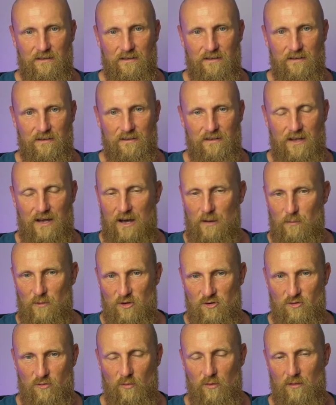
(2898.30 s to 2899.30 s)
the
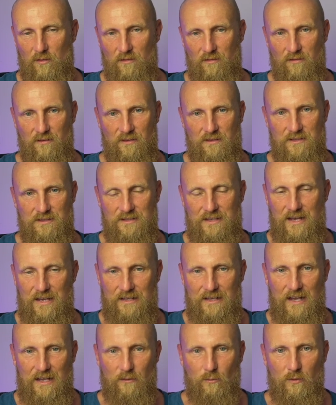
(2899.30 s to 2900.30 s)
habitual state
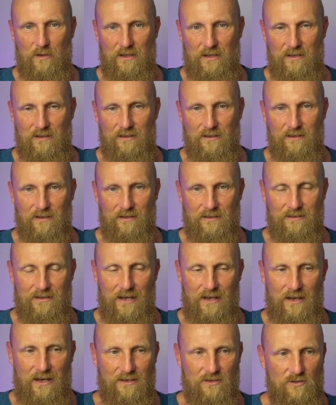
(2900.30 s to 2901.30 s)
that we
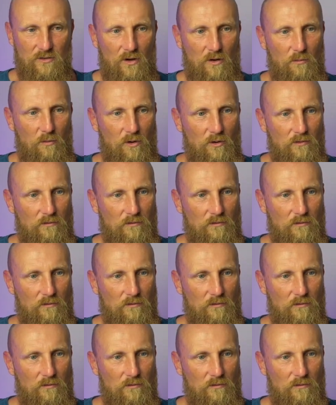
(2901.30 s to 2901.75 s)
take as normal.